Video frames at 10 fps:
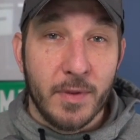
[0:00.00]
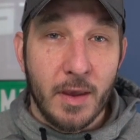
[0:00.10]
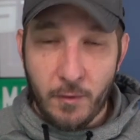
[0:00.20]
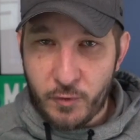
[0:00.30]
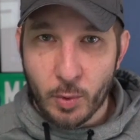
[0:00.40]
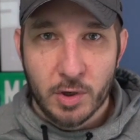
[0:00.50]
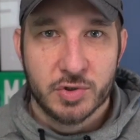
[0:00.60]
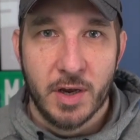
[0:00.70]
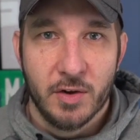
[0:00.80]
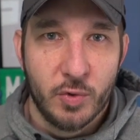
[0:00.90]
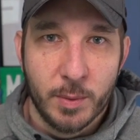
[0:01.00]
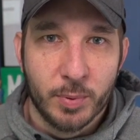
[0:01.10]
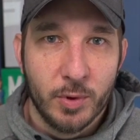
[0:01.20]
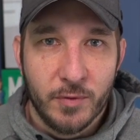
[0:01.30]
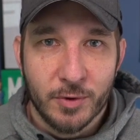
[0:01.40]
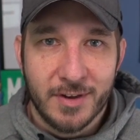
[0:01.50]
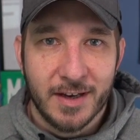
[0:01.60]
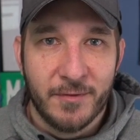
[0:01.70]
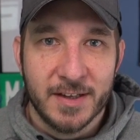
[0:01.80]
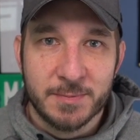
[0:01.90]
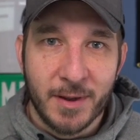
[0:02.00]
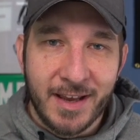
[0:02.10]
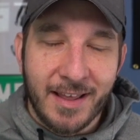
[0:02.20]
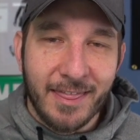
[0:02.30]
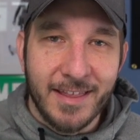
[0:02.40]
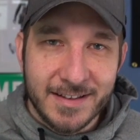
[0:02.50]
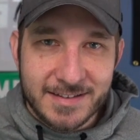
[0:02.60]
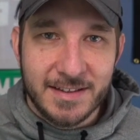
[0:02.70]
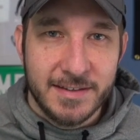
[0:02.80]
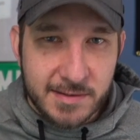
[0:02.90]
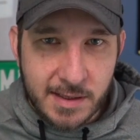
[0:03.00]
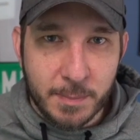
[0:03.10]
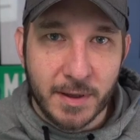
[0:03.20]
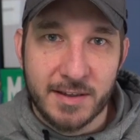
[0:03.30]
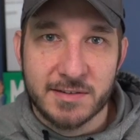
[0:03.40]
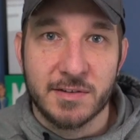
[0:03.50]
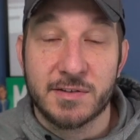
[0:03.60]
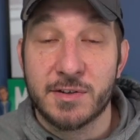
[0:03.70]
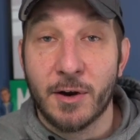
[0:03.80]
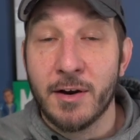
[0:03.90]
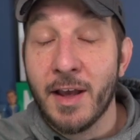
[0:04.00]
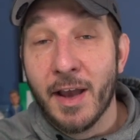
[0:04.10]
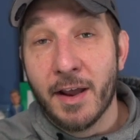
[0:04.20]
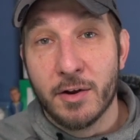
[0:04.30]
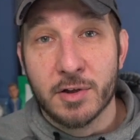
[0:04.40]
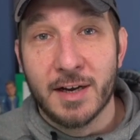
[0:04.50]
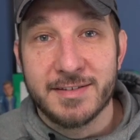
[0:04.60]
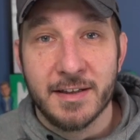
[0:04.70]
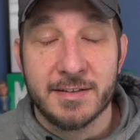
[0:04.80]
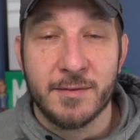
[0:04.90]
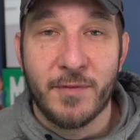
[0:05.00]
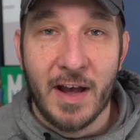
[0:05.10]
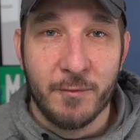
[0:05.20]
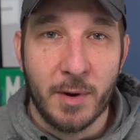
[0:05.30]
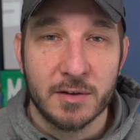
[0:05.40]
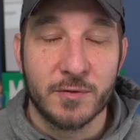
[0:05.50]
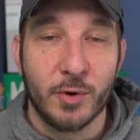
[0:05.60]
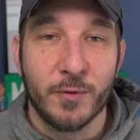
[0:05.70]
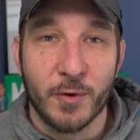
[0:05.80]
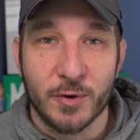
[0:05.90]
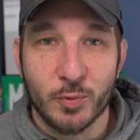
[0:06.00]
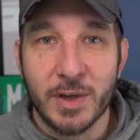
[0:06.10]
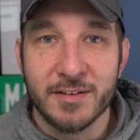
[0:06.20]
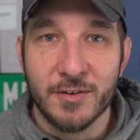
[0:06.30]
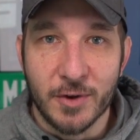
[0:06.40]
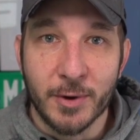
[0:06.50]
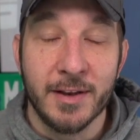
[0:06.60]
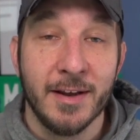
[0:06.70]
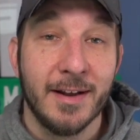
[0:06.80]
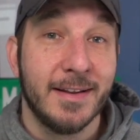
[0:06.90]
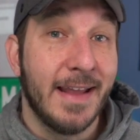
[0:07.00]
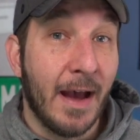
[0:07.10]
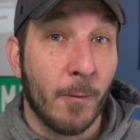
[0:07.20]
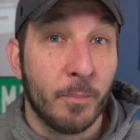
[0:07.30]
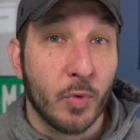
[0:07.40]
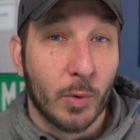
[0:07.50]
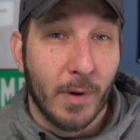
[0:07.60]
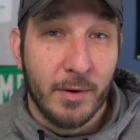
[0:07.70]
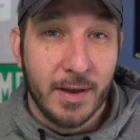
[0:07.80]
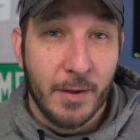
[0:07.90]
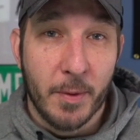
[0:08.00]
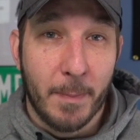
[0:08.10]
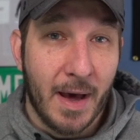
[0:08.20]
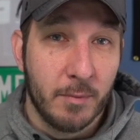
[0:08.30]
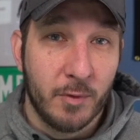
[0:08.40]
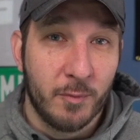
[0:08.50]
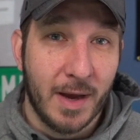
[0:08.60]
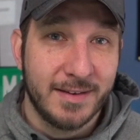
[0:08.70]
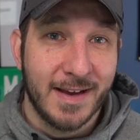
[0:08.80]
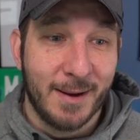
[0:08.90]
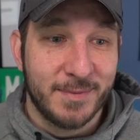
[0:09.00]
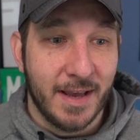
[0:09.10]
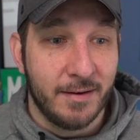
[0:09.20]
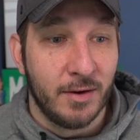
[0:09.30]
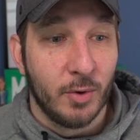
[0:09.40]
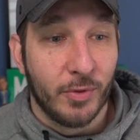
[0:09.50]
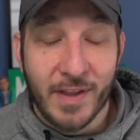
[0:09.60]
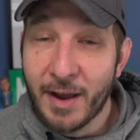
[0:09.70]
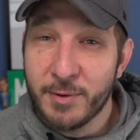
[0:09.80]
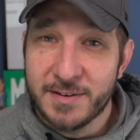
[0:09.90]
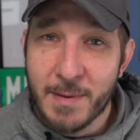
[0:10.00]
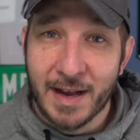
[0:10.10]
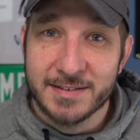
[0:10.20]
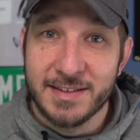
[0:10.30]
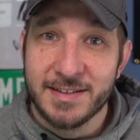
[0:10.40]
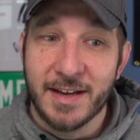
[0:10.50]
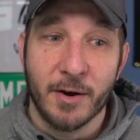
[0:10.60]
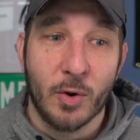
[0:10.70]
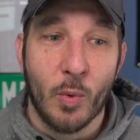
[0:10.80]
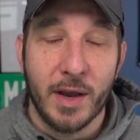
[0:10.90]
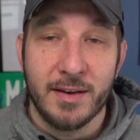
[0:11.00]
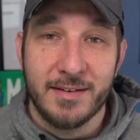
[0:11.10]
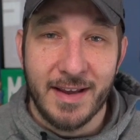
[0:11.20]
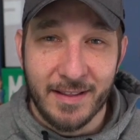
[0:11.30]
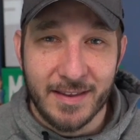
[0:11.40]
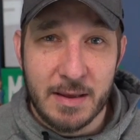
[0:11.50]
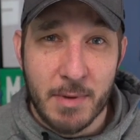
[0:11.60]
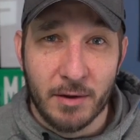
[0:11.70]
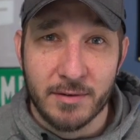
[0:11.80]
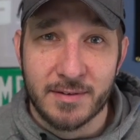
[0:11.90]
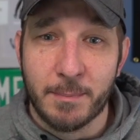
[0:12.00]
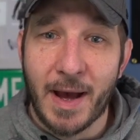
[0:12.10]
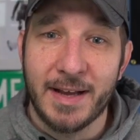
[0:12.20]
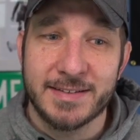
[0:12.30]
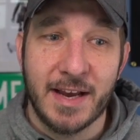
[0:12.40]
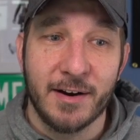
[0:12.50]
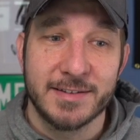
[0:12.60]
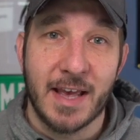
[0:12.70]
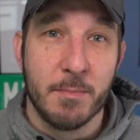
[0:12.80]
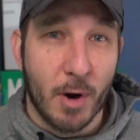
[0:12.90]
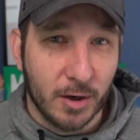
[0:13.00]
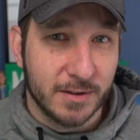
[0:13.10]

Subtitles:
If you are trying to improve your DFS play, this is the place to start, and it'll cost you less than $5 for your first week to do it. Now, we're rounding out the bottom of my top 10 with Tyrese Maxey, Derek White, De'Anthony Melton, Tobias Harris, and Marcus